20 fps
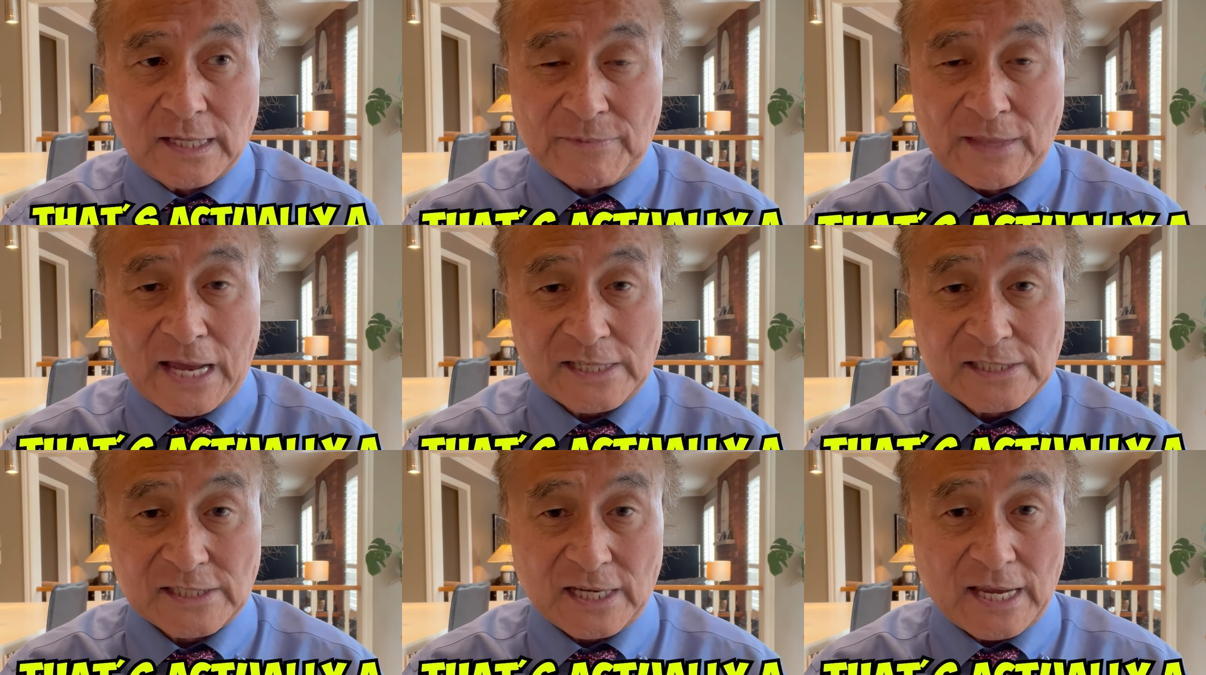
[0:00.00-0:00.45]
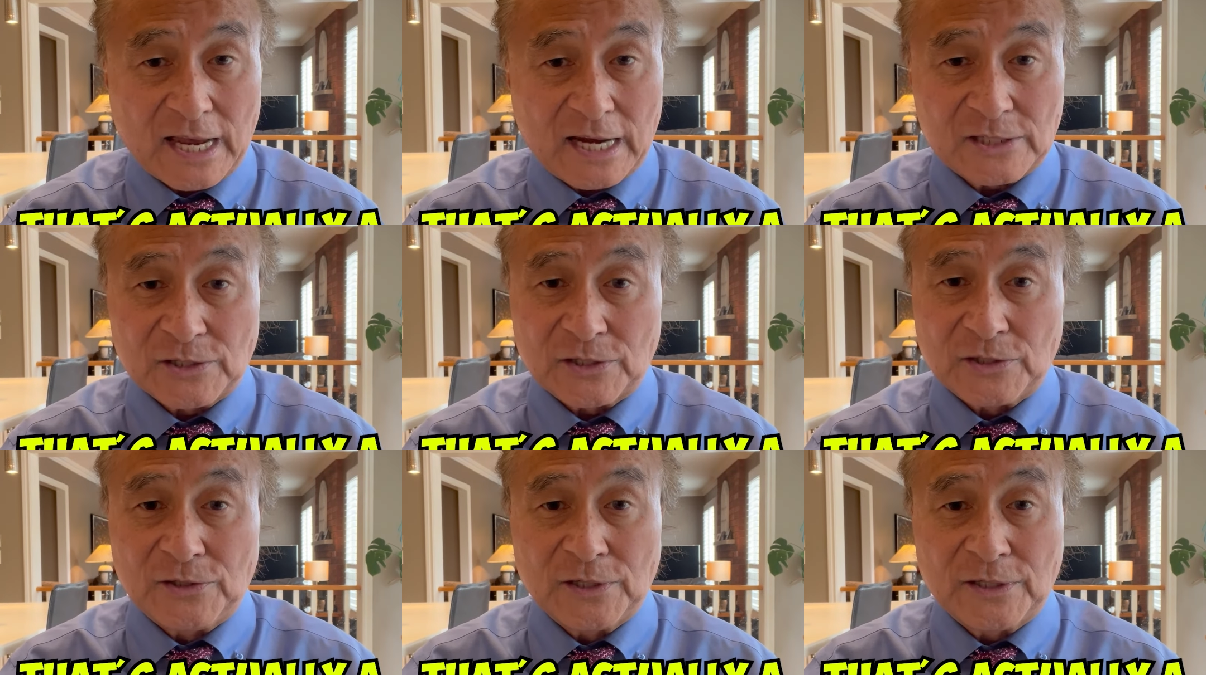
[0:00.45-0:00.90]
that's
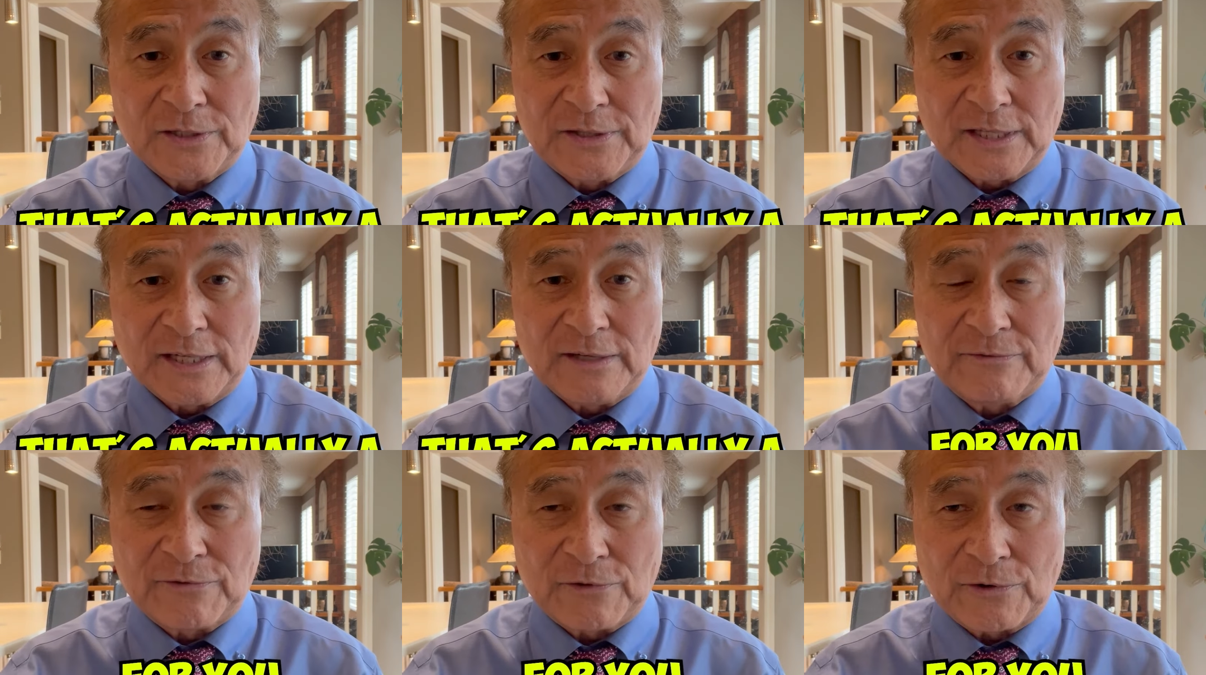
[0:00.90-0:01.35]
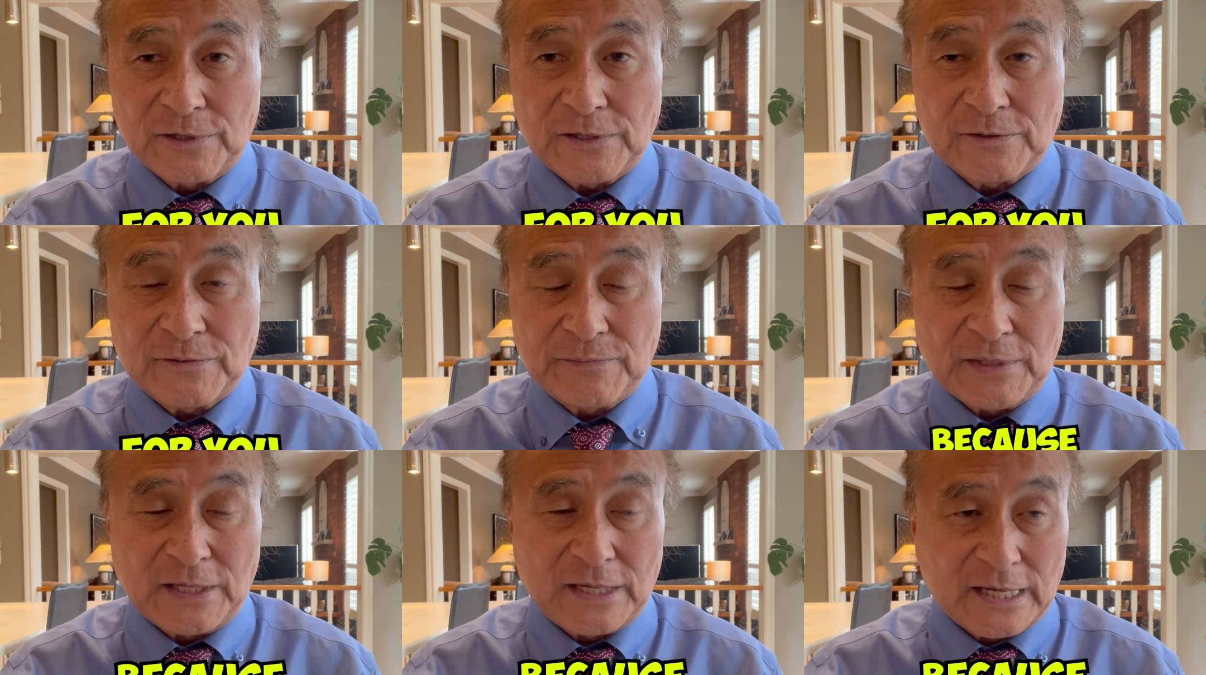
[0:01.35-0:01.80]
actually a good thing for
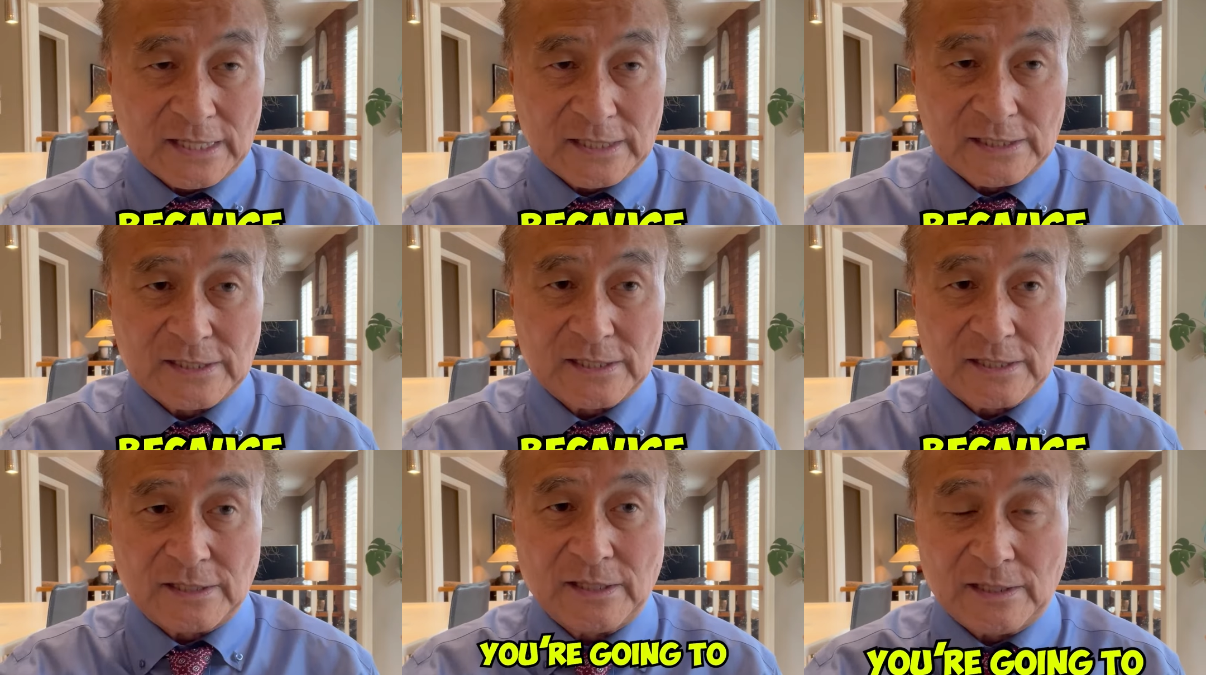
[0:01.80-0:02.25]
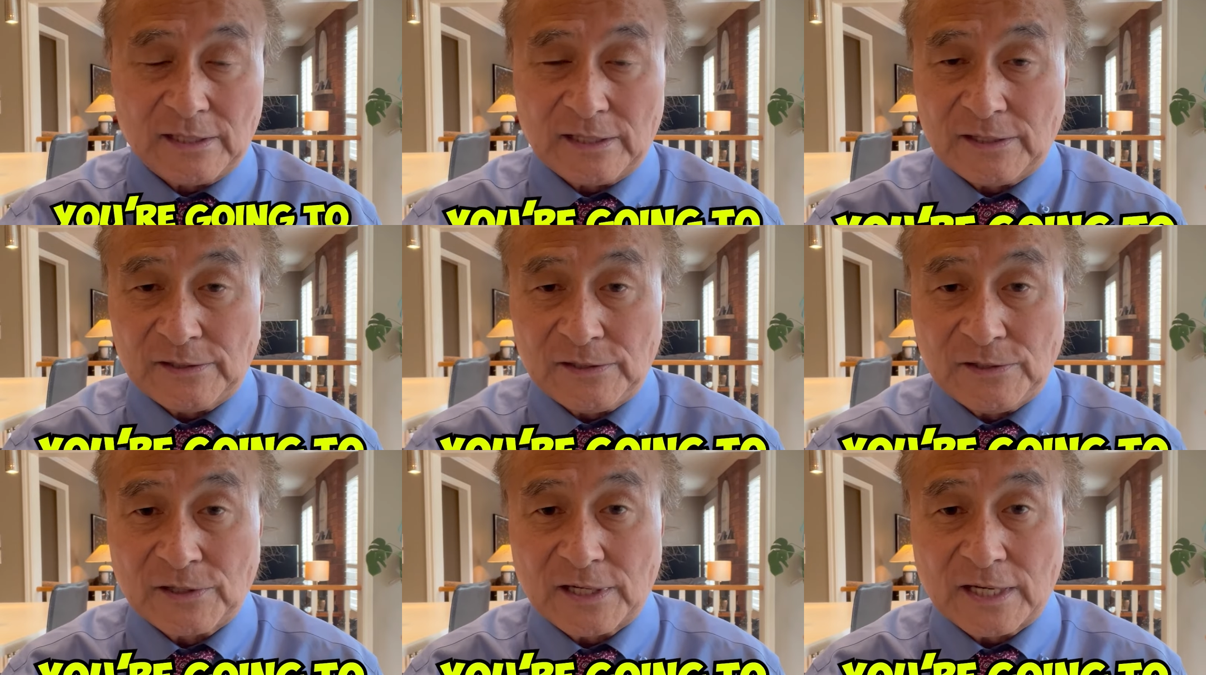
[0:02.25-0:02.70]
you because uh,
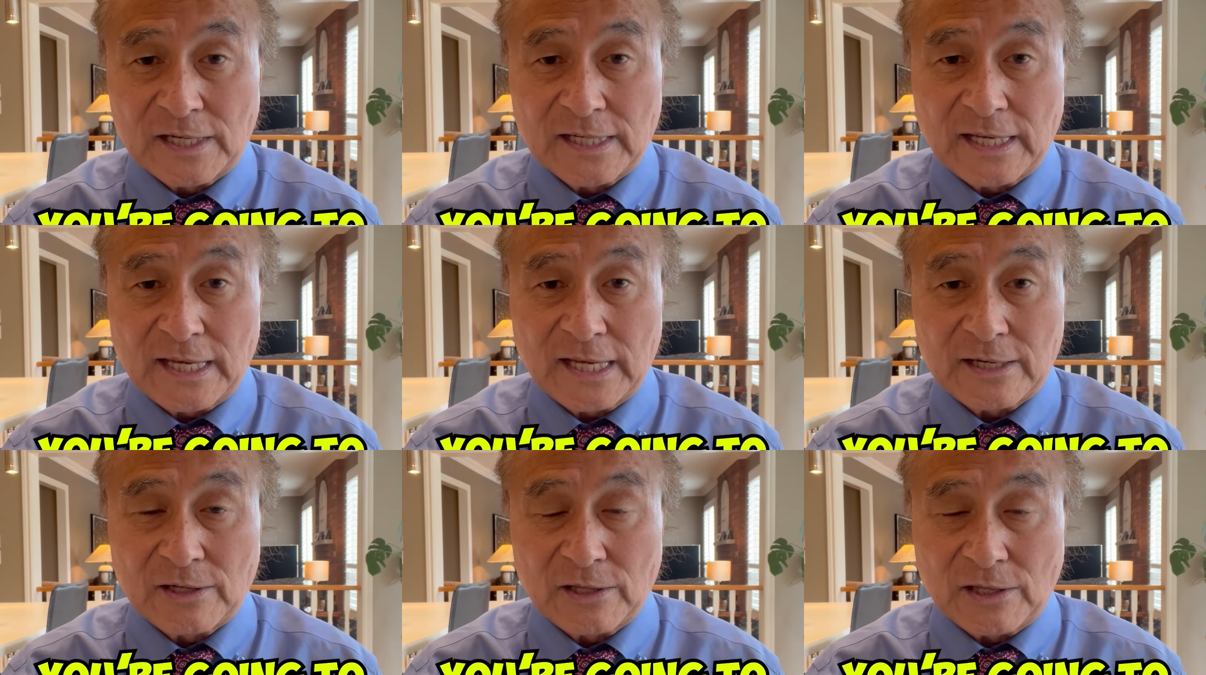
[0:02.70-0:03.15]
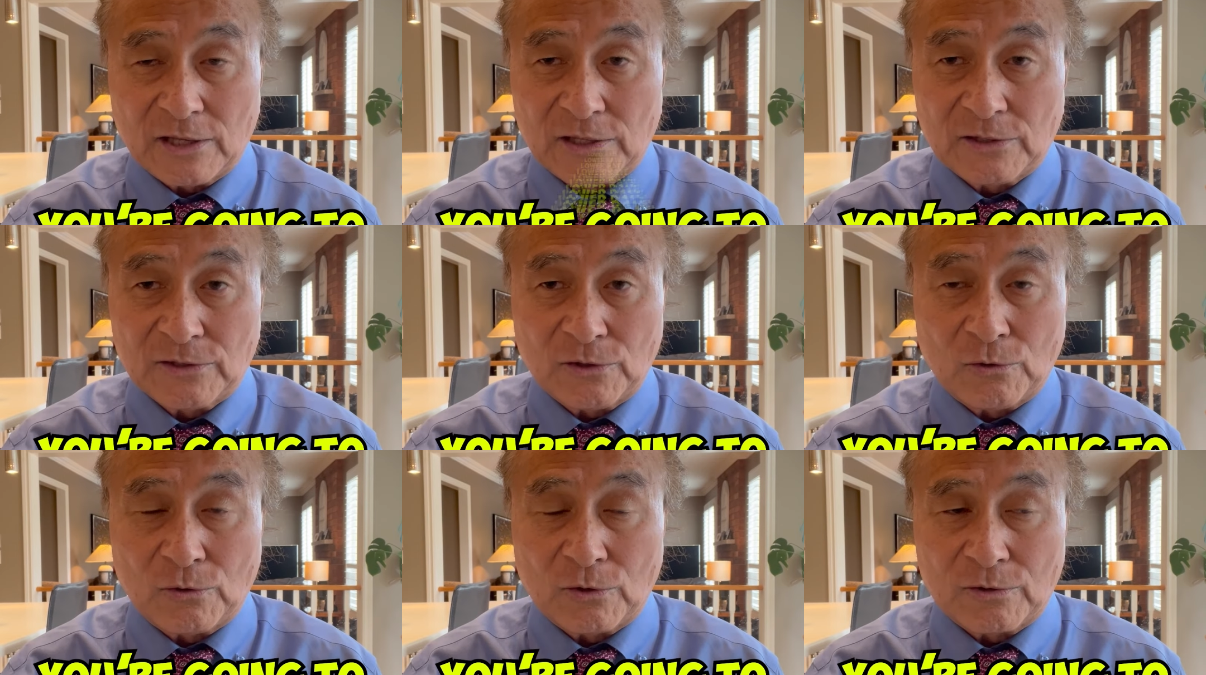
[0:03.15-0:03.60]
you're going to get a, a
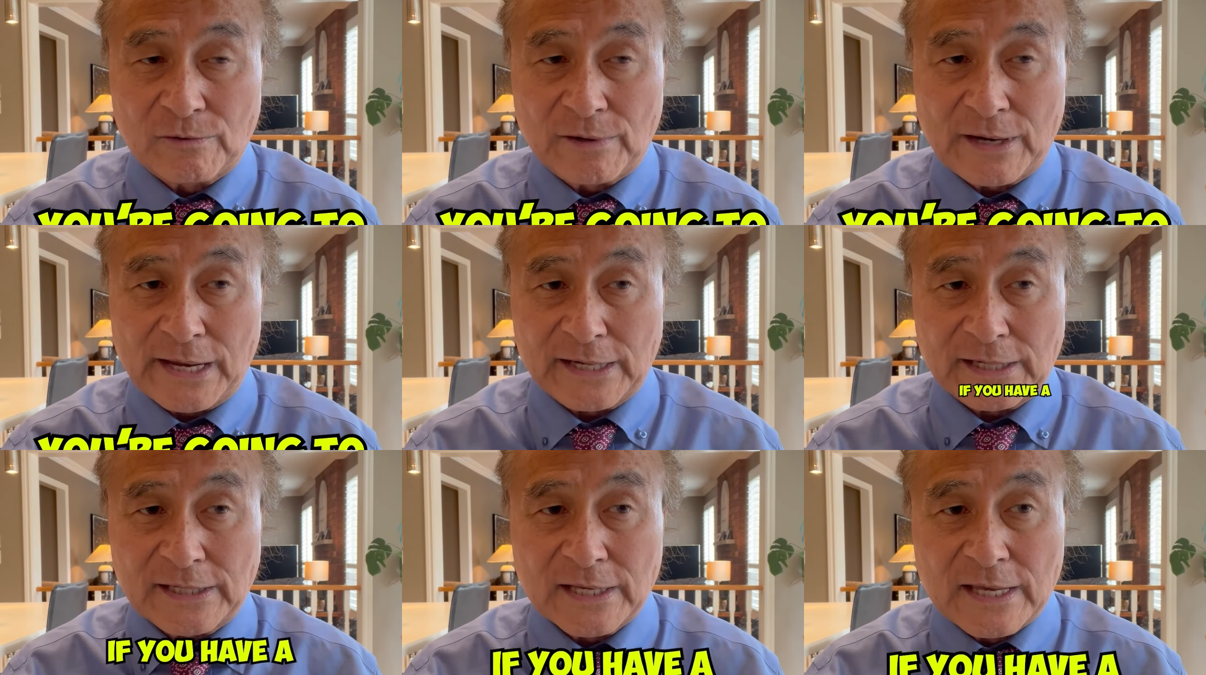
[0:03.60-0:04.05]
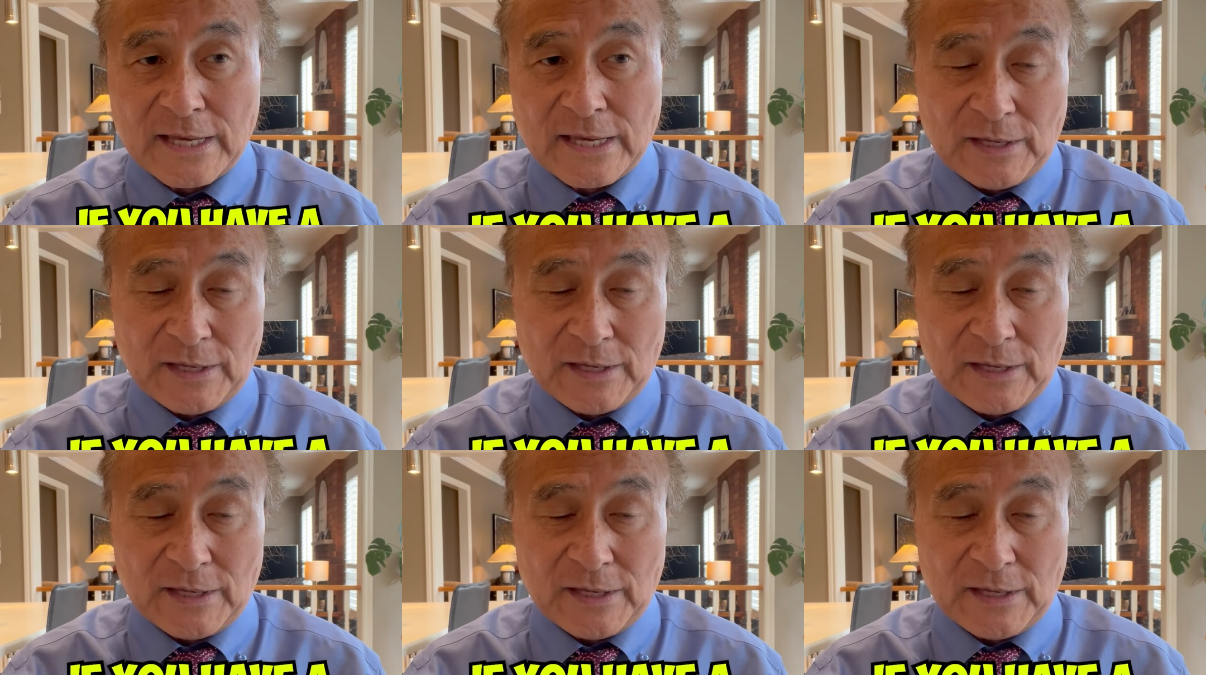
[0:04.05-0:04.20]
lower rate.